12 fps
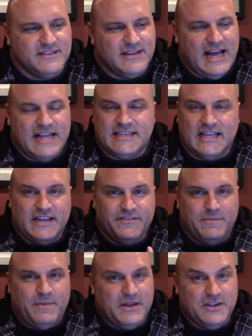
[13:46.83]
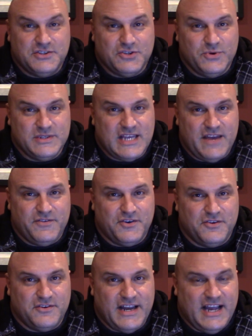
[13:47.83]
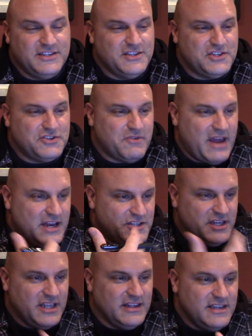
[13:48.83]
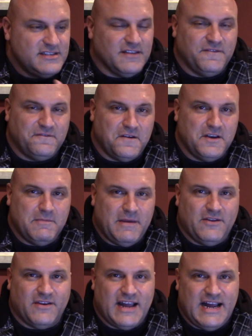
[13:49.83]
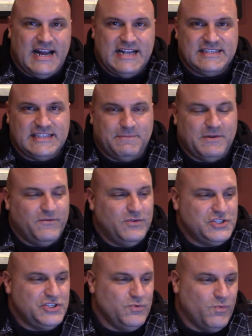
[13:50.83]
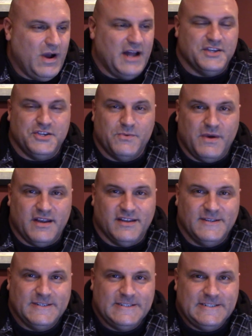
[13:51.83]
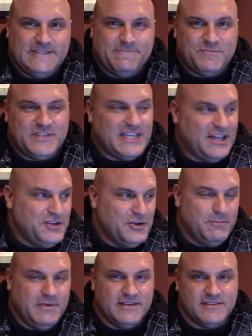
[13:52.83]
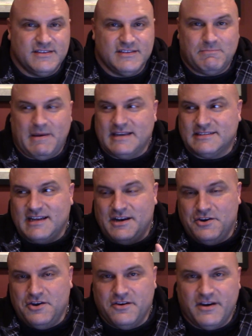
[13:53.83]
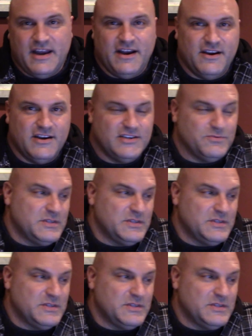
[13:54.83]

I tell everybody, you should always have your exit strategy, at least a fundamental concept of what you want. Do you want to sell your business, pass it on to your heirs?